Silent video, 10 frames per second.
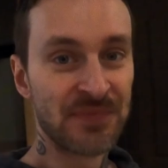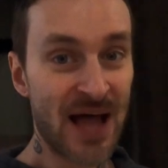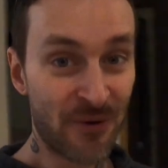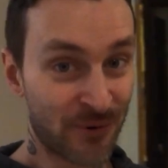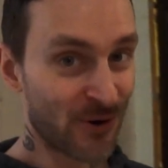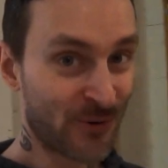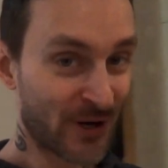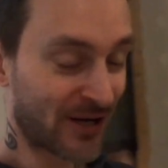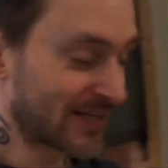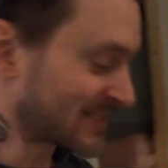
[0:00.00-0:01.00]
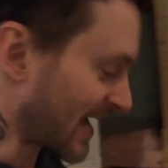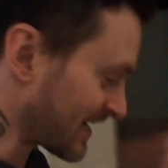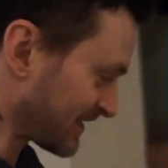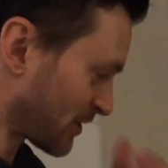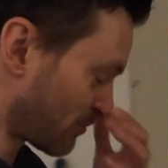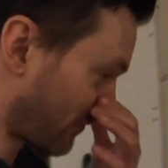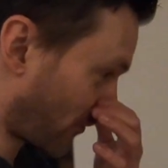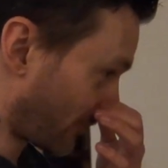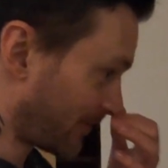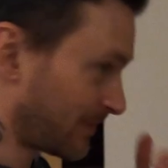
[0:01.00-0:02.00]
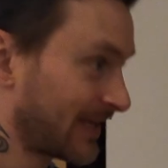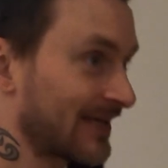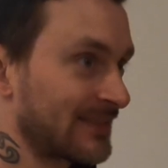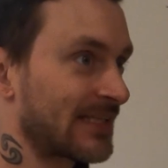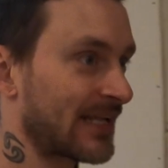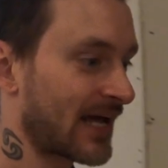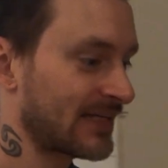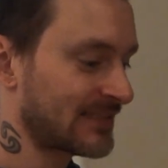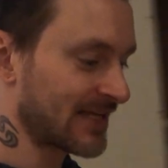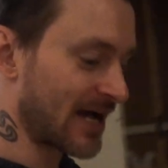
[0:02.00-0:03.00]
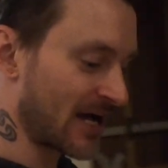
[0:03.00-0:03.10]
Now, real quick on a side note before we begin tonight,